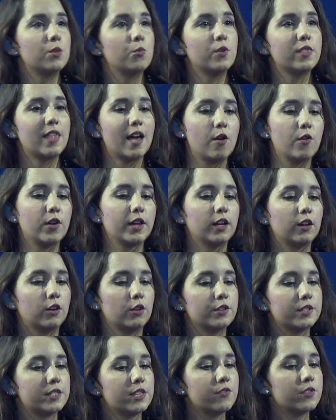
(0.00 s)
without
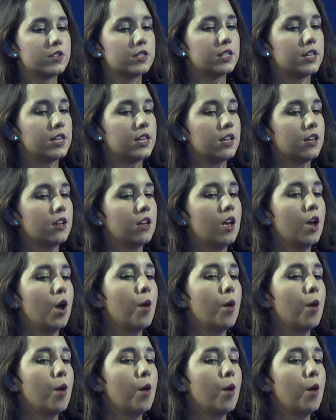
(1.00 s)
inclusivity,